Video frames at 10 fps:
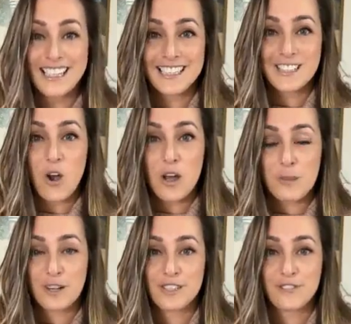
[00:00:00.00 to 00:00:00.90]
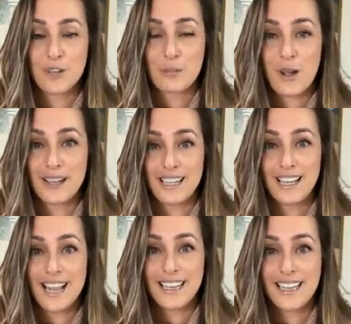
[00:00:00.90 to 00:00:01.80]
It's all parts of your
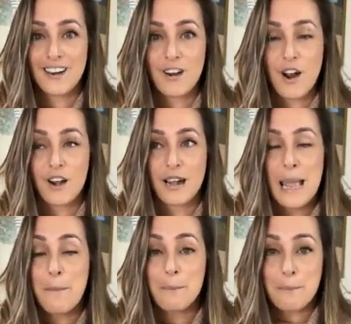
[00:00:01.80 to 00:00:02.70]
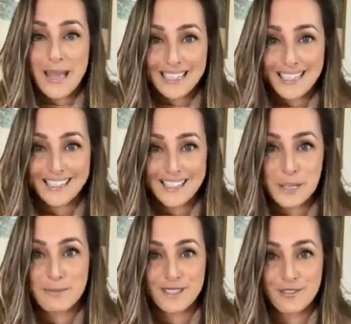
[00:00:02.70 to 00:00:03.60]
body. And there are many
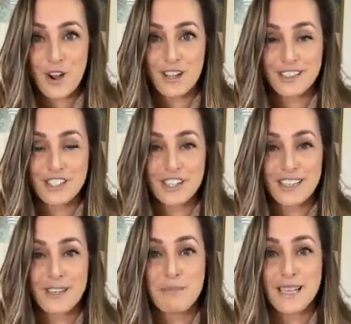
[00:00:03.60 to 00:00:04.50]
types of collagen,